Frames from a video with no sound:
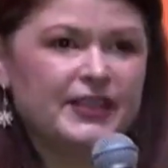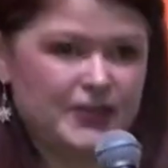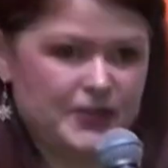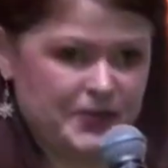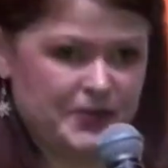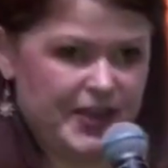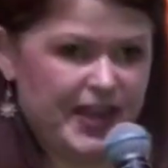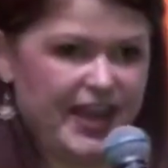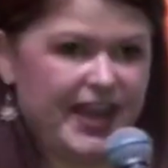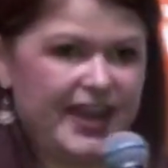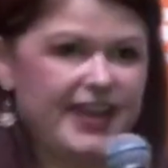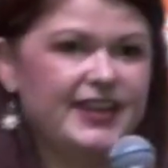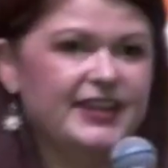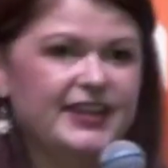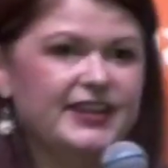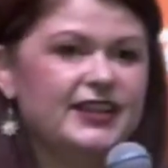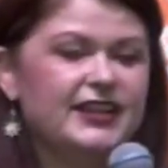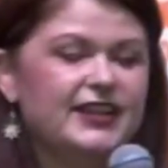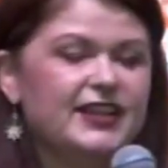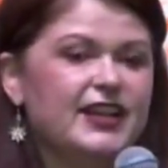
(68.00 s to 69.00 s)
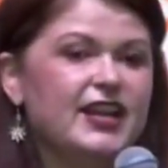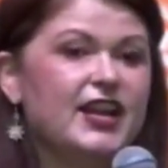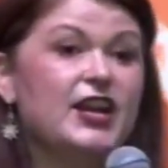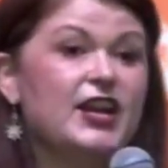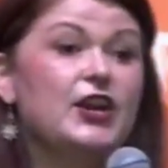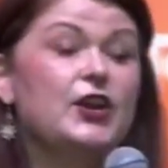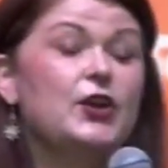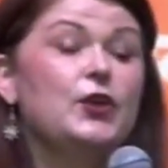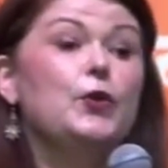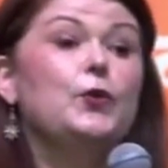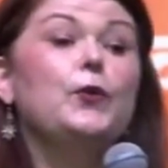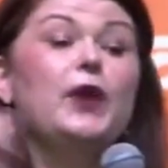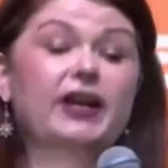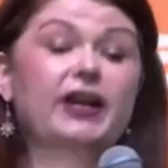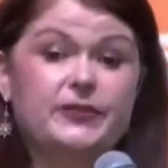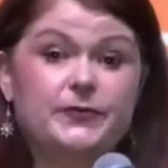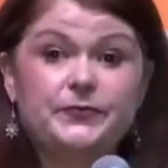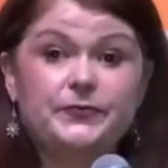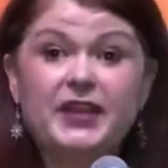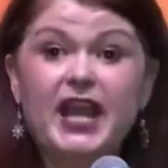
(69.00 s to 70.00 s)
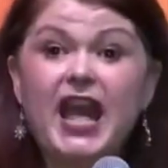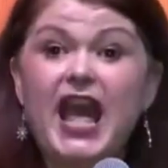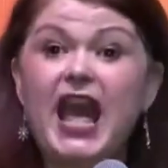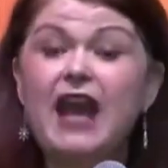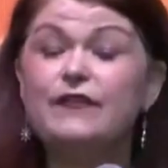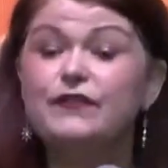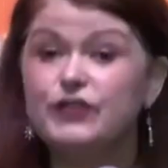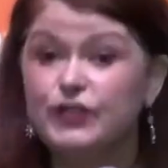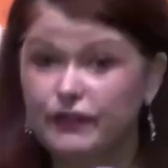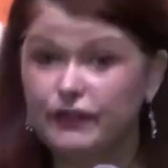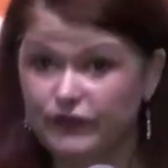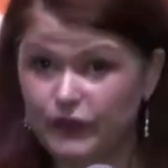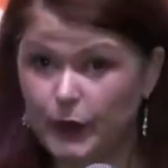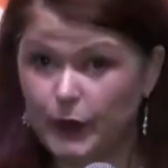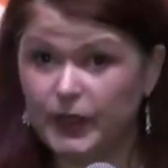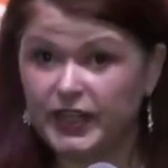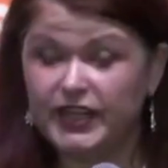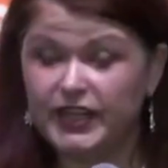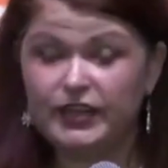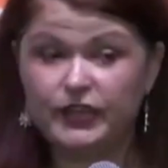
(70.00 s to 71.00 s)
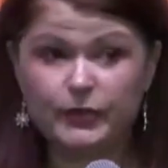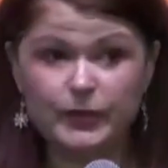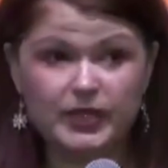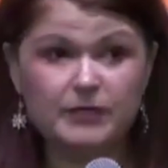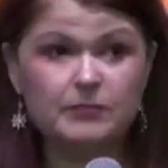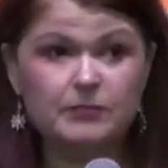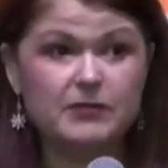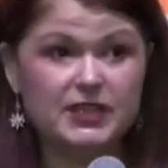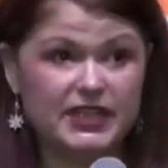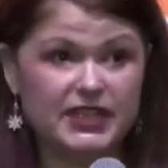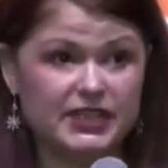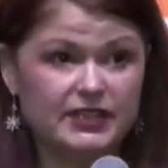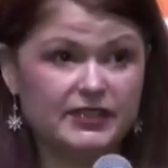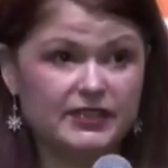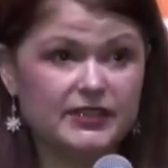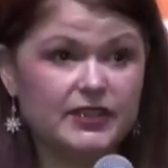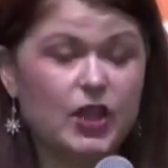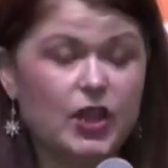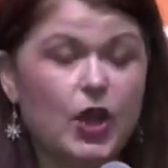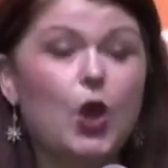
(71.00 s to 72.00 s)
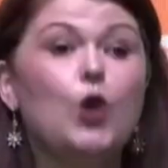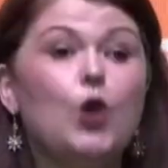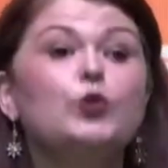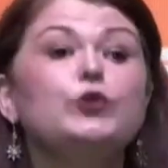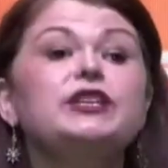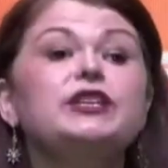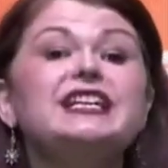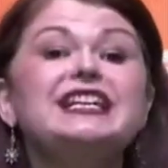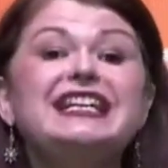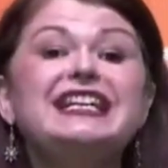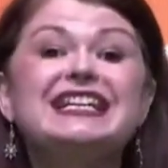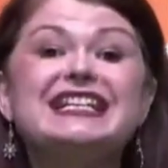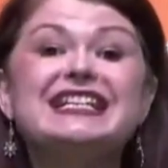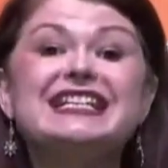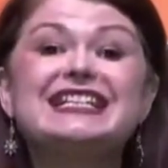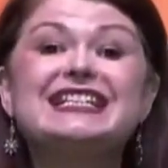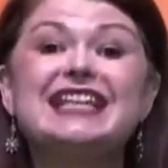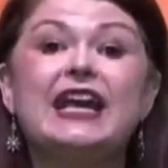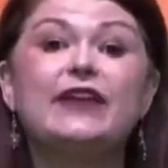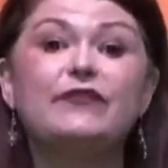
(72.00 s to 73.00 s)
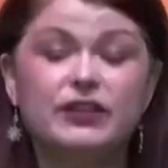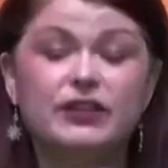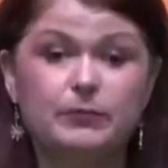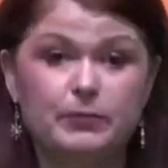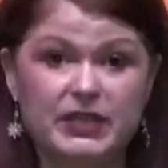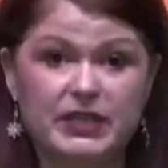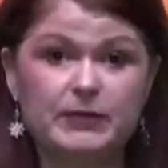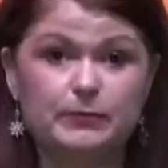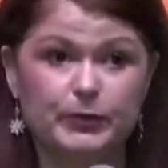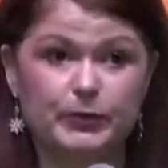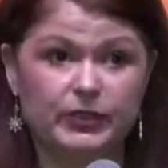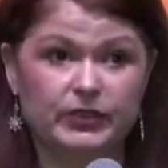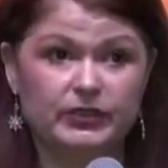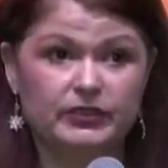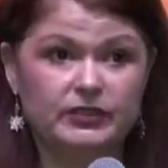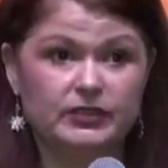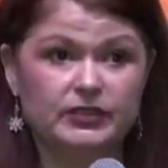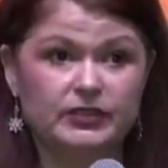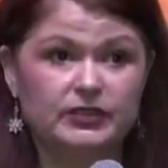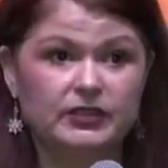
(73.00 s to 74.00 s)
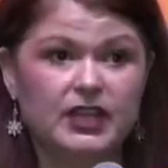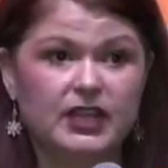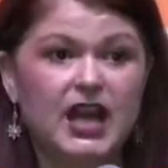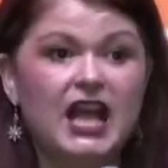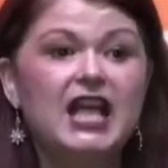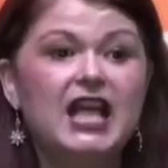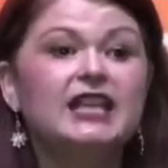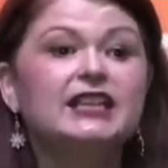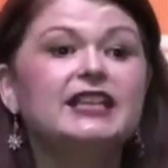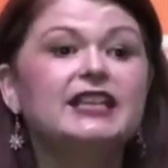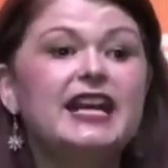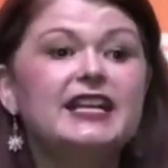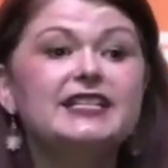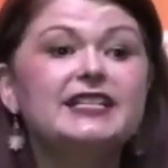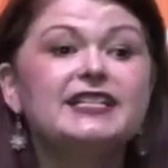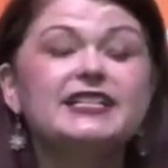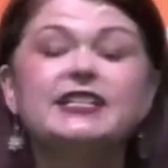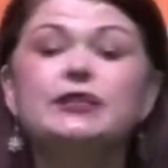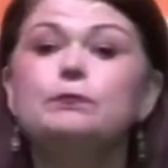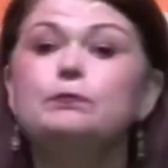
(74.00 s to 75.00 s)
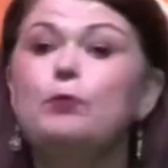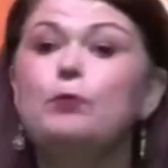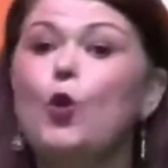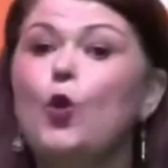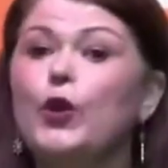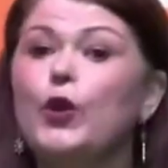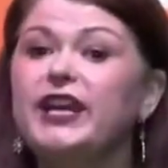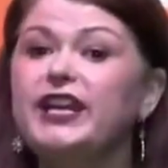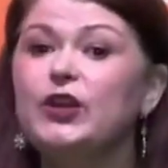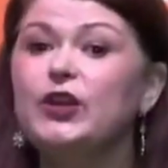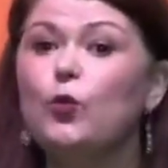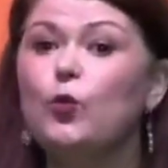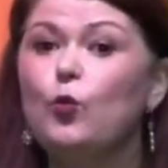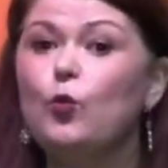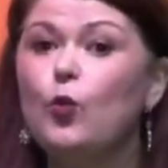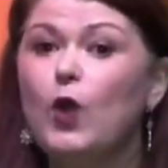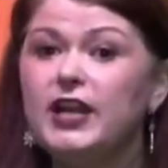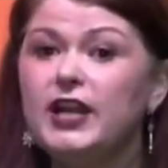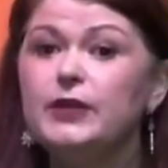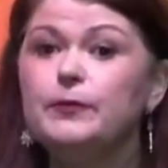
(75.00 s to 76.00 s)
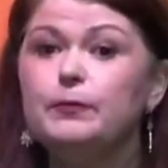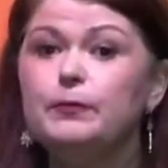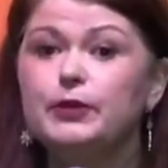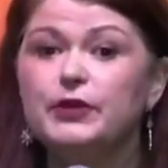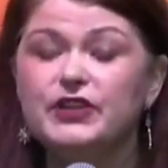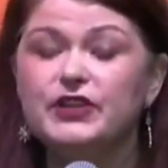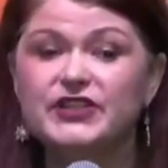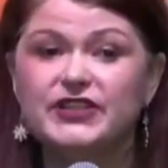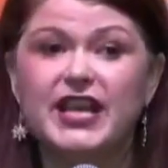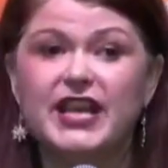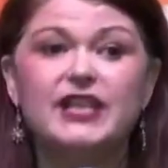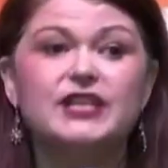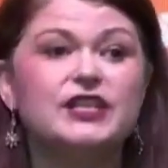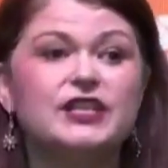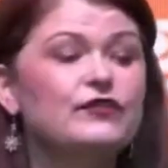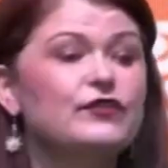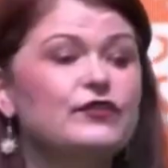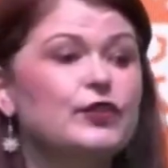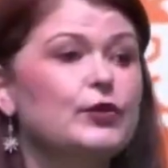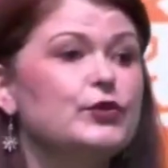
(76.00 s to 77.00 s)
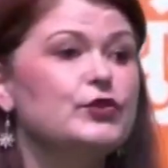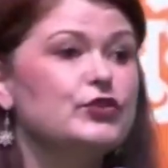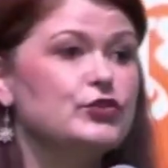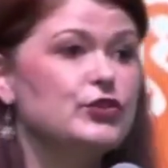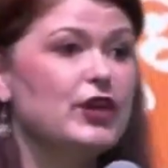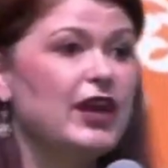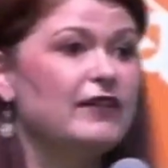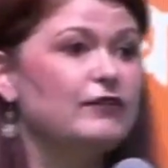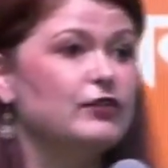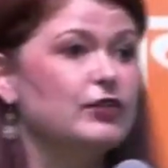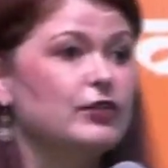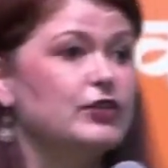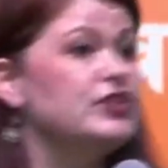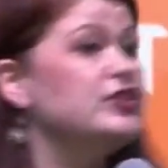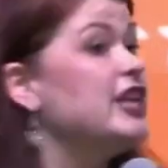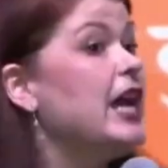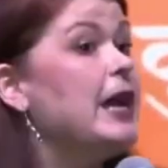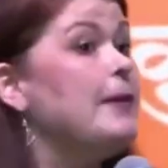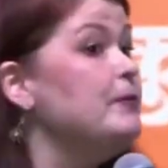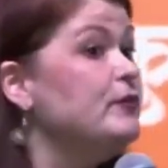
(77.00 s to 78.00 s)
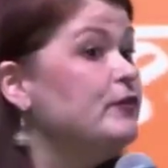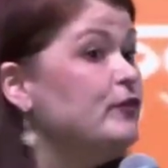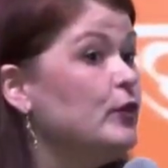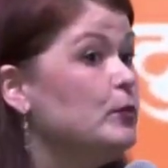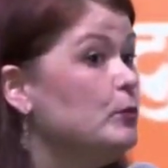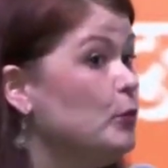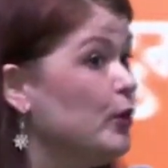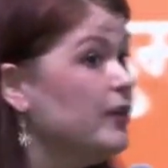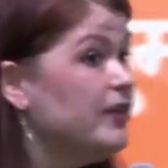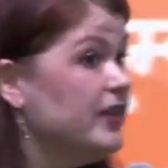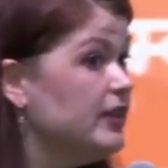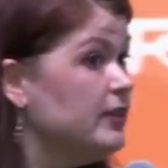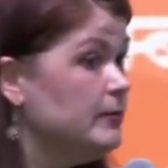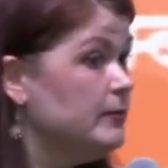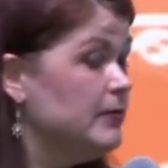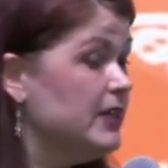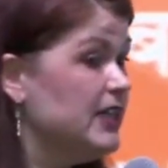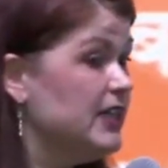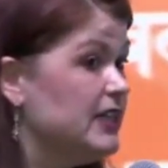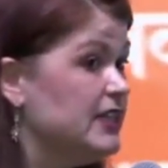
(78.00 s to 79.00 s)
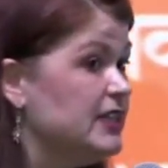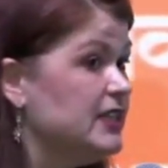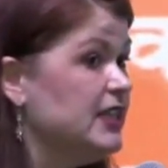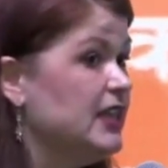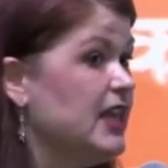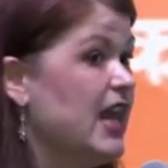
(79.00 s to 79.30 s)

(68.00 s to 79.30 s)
Okay. Well, after 43 minutes, only 7 people, less than 0.1% of those travelers stopped for more than a minute.